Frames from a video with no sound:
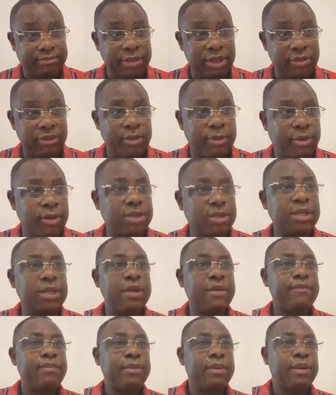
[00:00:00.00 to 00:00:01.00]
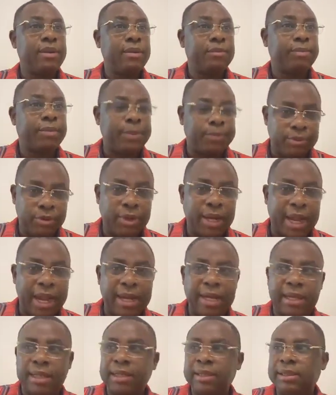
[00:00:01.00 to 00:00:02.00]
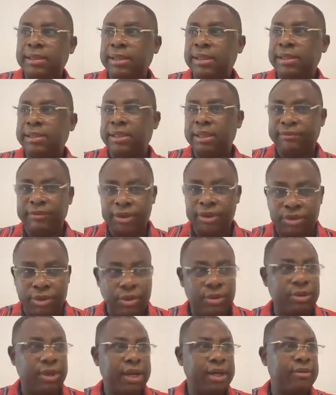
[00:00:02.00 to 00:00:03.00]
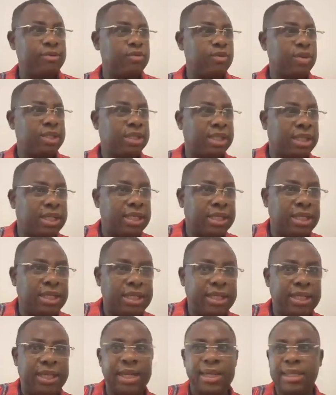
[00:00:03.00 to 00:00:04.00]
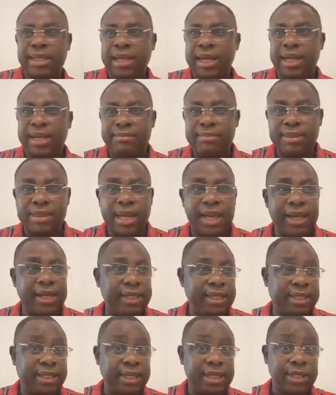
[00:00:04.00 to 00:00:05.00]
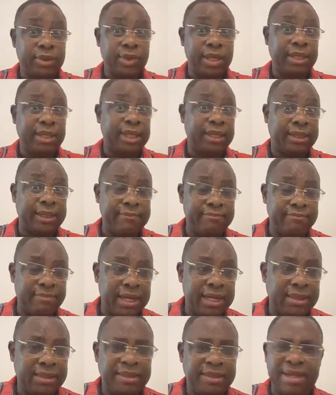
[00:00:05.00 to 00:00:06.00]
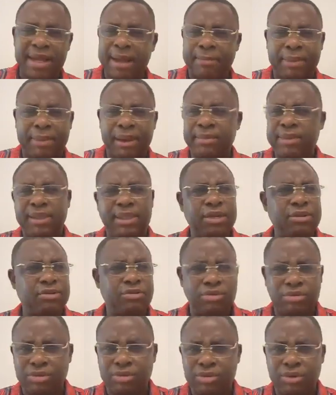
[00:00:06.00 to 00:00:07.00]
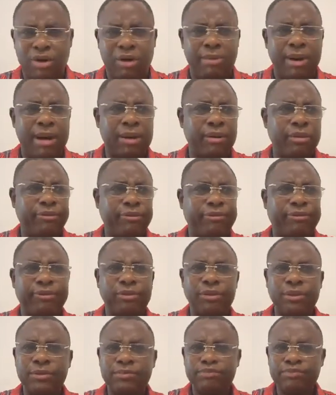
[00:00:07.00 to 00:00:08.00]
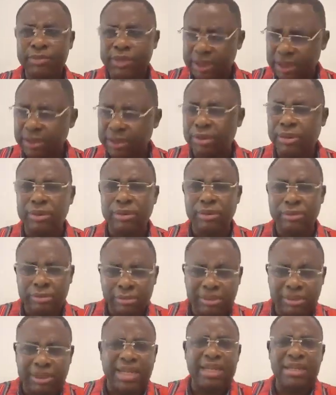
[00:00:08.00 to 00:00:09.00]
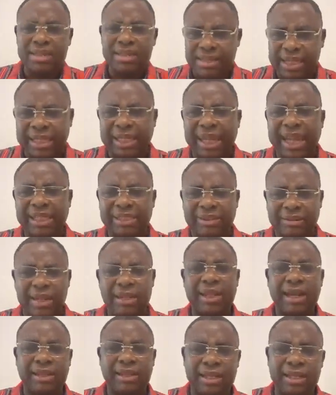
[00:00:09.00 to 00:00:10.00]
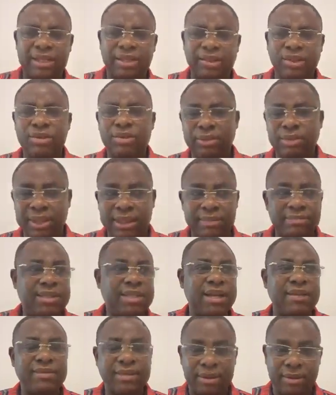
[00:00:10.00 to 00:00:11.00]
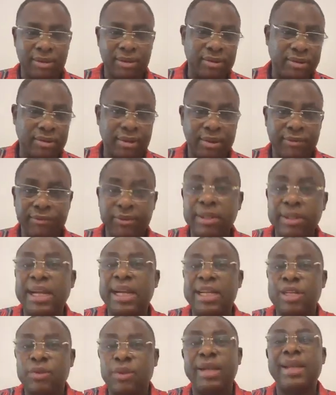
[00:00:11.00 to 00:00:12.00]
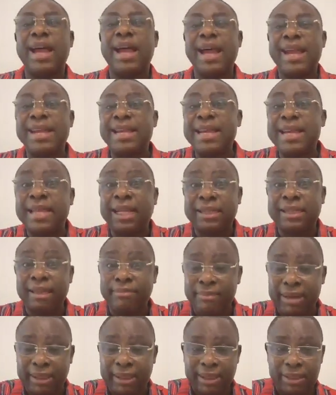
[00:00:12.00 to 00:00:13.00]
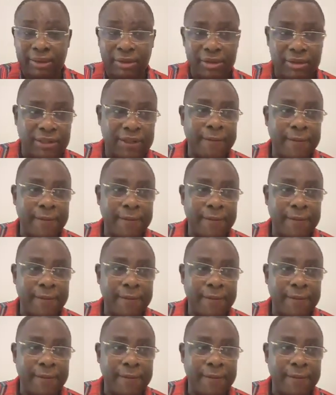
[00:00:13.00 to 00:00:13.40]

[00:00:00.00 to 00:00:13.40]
wrong, because people like Davido and Whiskey and Thames are into entertainment. They are permitted to do all manner of things that attract attention to themselves and all those stuff. That is why they are in the entertainment industry.